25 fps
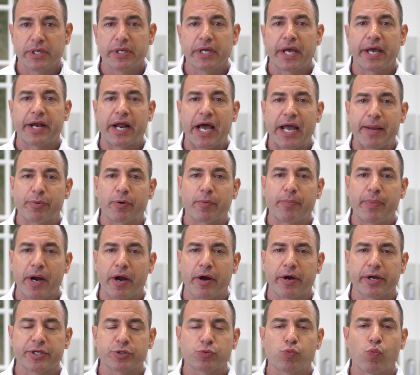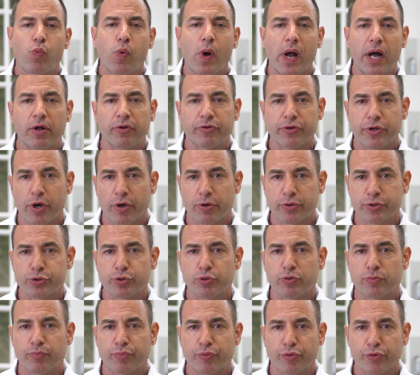and hyperbaric is well known
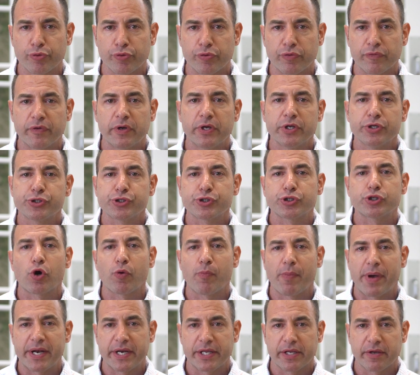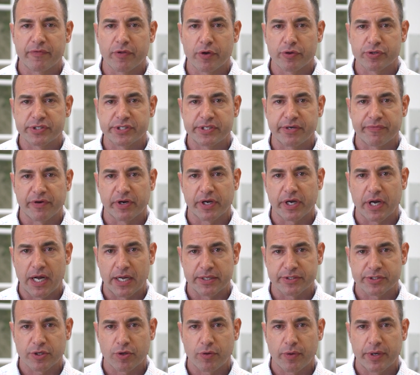to improve so many of those different
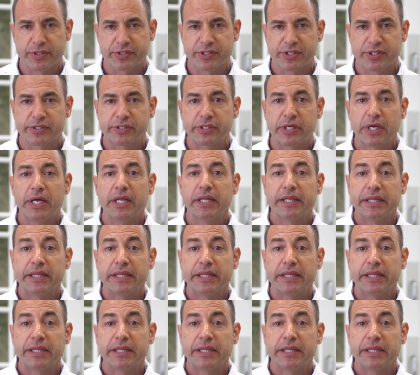consequences,